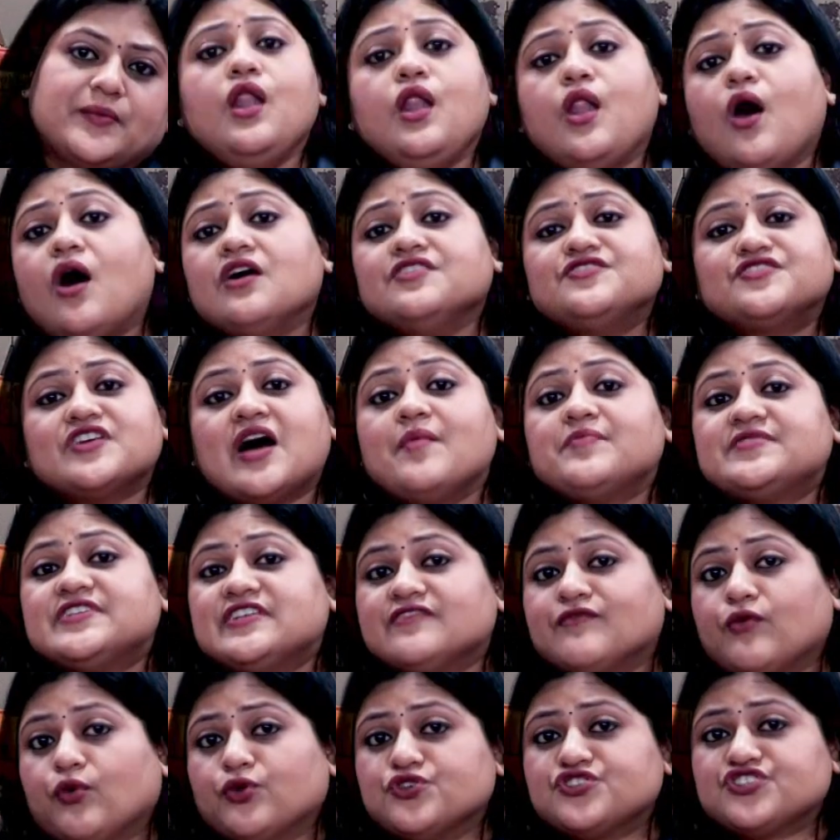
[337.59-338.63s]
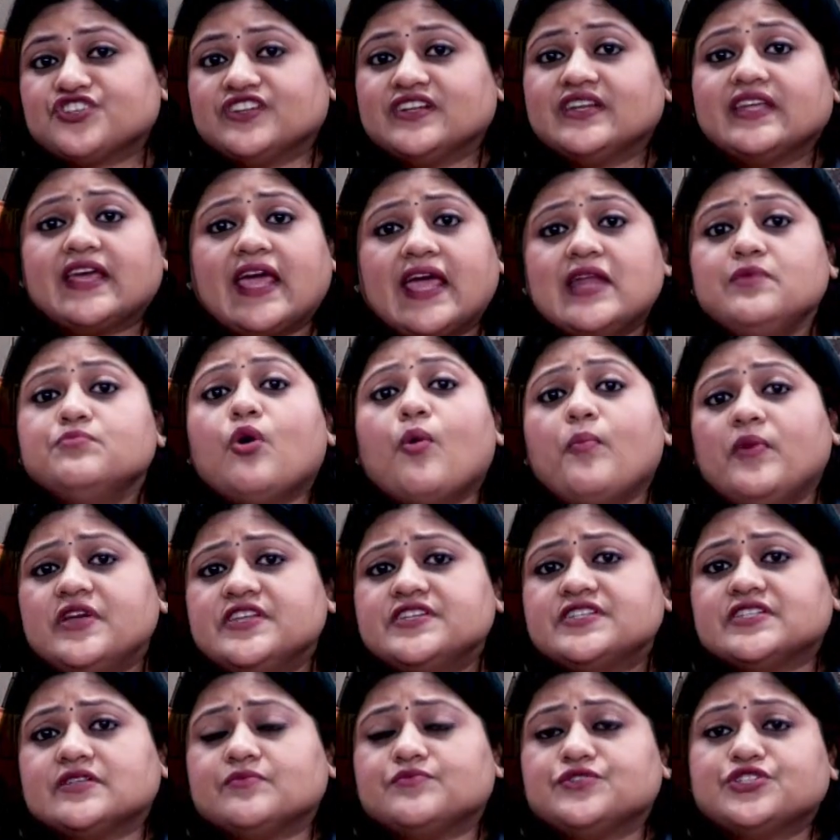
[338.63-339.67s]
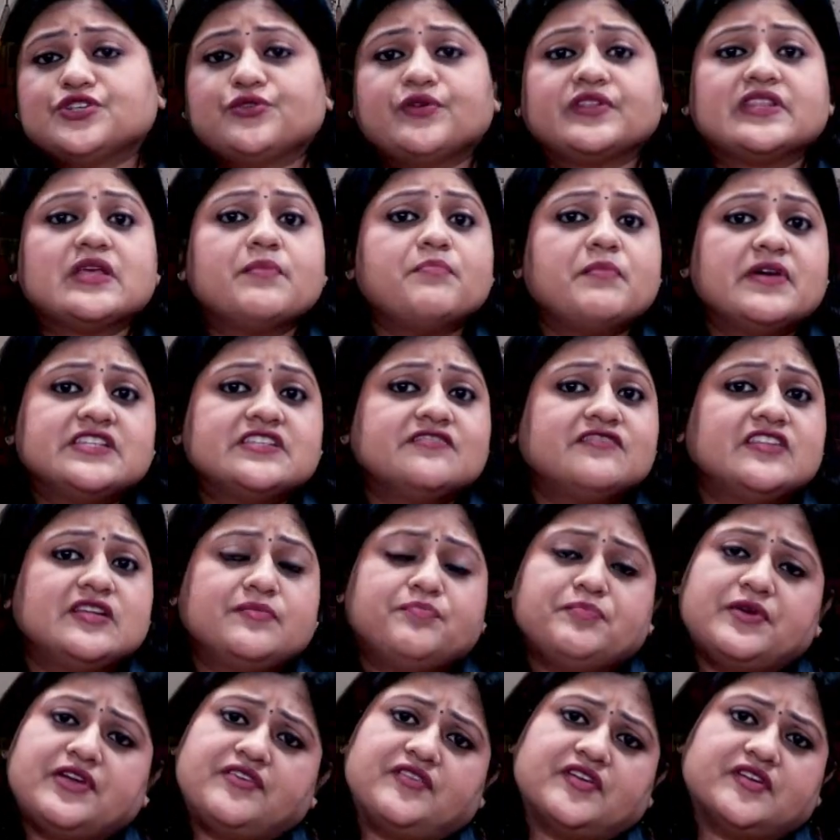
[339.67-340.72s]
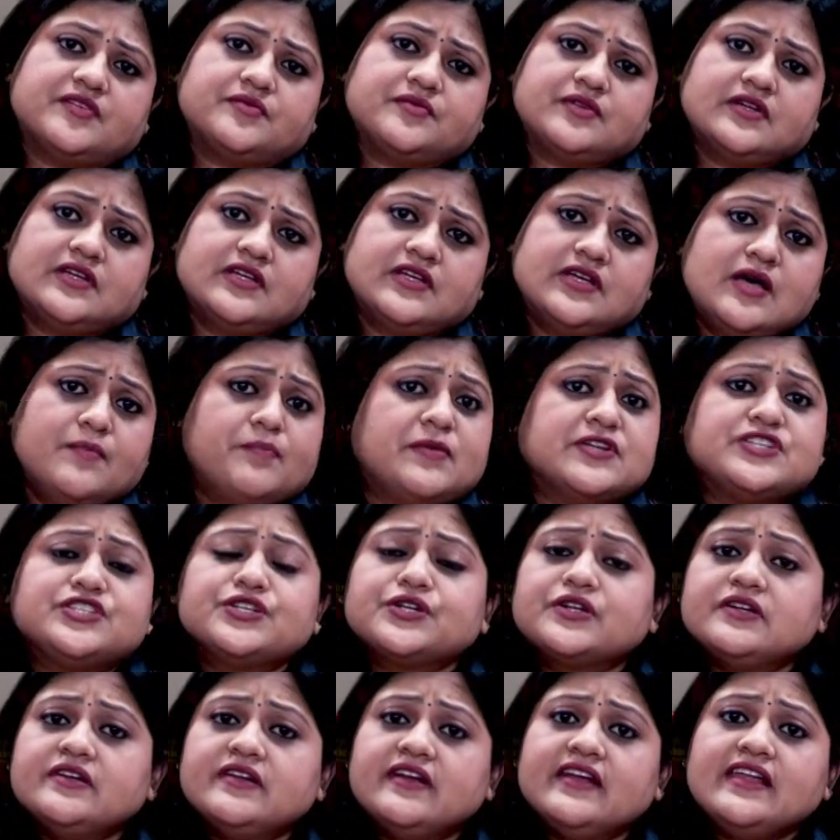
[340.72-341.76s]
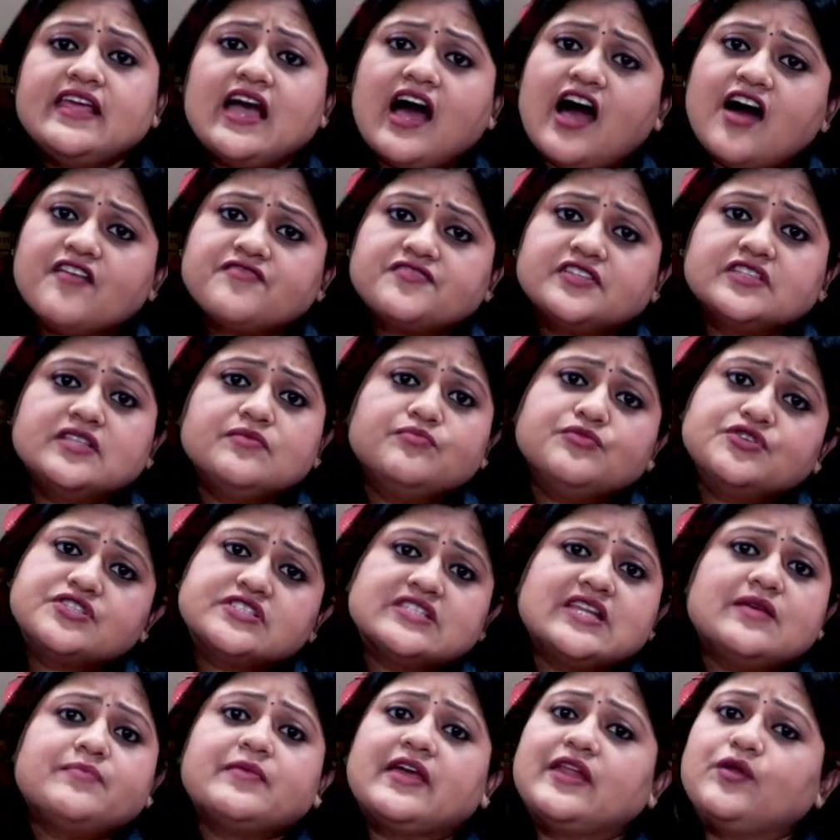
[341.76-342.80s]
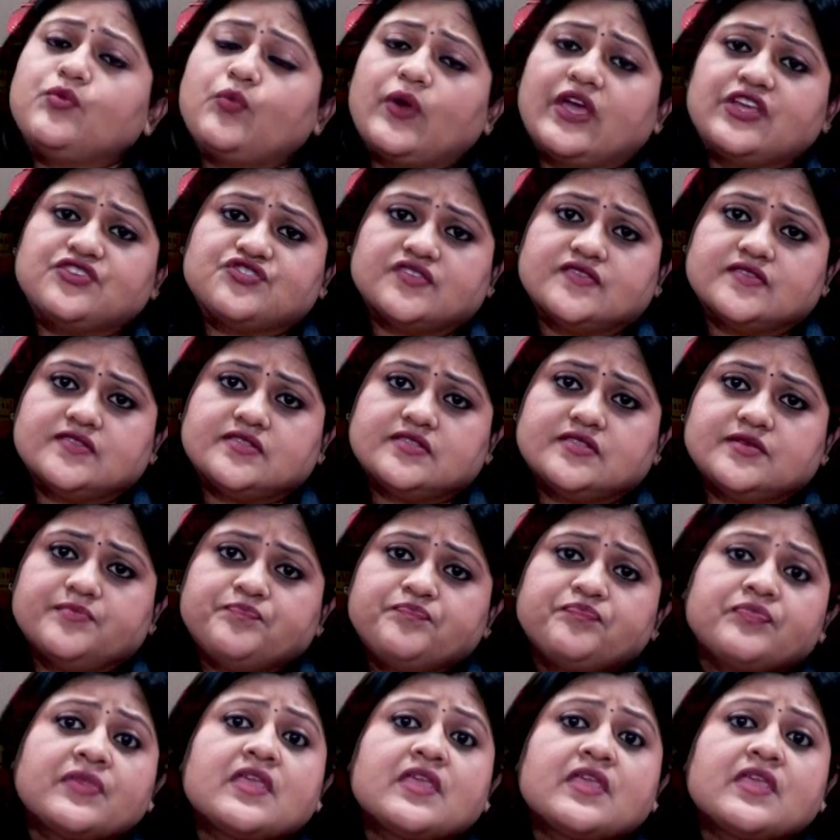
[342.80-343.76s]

Lord Ram devotion gained momentum during the medieval period, particularly after the Muslim invasions.